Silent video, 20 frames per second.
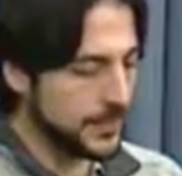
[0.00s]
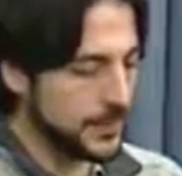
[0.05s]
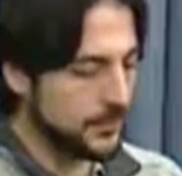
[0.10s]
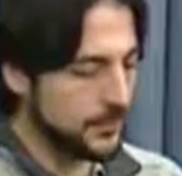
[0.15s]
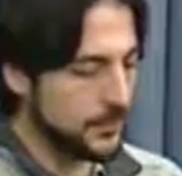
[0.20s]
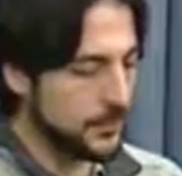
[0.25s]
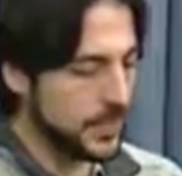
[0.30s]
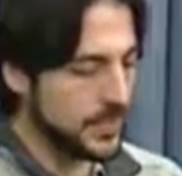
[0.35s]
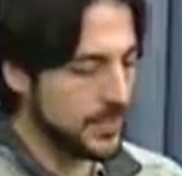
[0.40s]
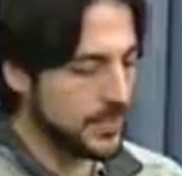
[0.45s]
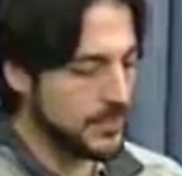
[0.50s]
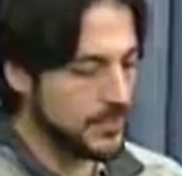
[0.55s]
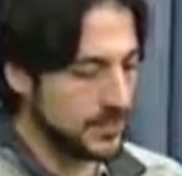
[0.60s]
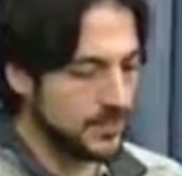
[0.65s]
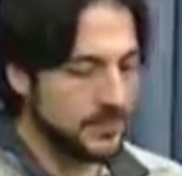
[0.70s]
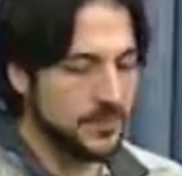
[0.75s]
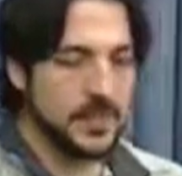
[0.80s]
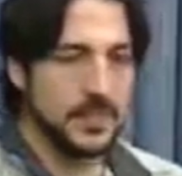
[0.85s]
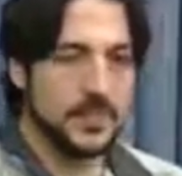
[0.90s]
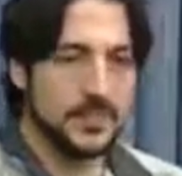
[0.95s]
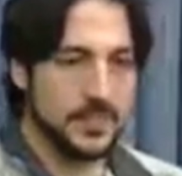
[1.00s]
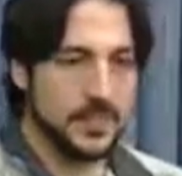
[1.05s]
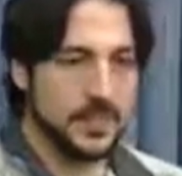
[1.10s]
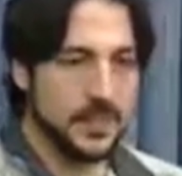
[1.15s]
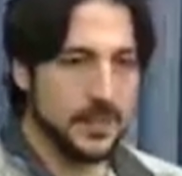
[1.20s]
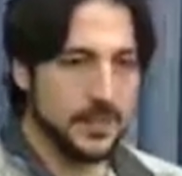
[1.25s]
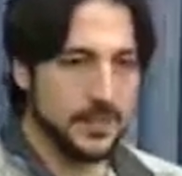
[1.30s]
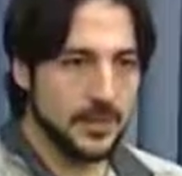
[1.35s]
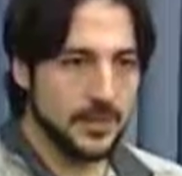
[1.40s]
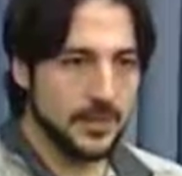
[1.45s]
One is a
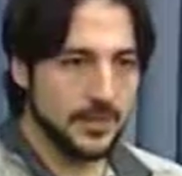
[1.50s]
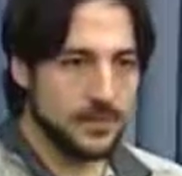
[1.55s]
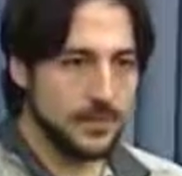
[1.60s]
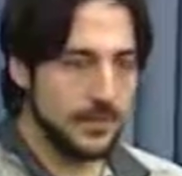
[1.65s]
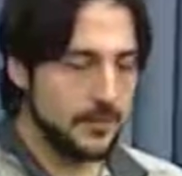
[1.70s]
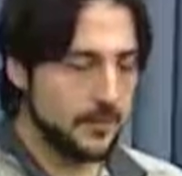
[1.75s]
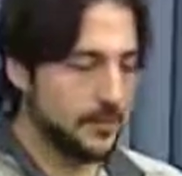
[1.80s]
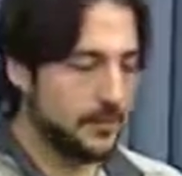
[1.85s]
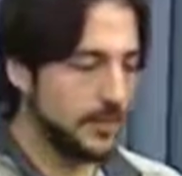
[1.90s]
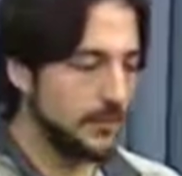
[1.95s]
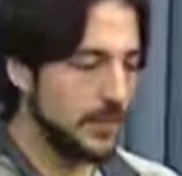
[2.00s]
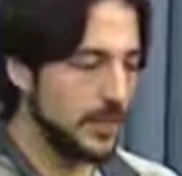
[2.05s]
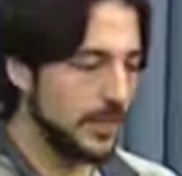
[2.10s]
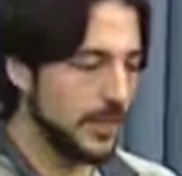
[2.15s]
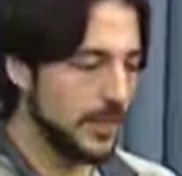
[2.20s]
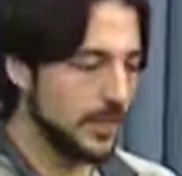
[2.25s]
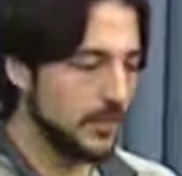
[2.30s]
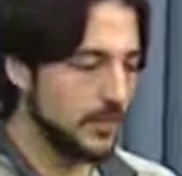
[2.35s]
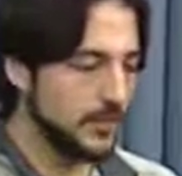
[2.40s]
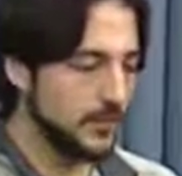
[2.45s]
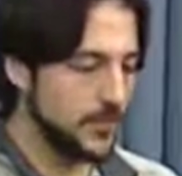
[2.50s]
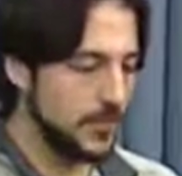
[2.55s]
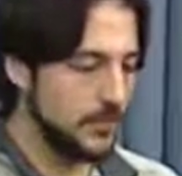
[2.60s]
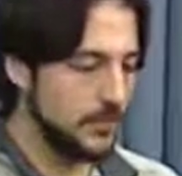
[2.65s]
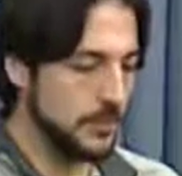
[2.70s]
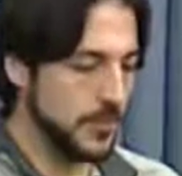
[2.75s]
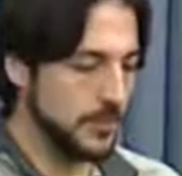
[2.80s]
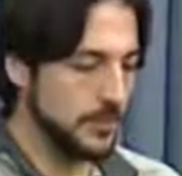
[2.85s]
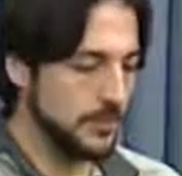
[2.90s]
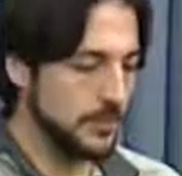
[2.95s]
physical plane or
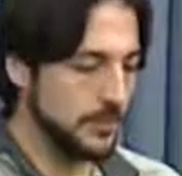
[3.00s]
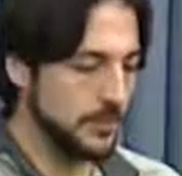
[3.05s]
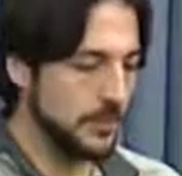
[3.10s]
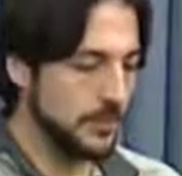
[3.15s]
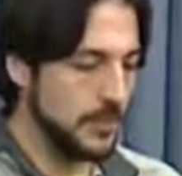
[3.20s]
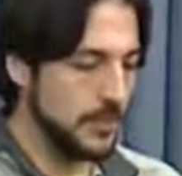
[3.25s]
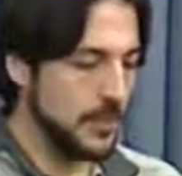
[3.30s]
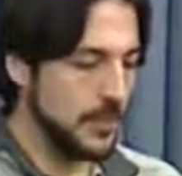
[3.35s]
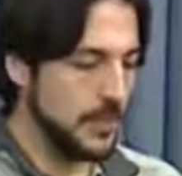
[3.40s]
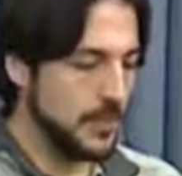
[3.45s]
dimension,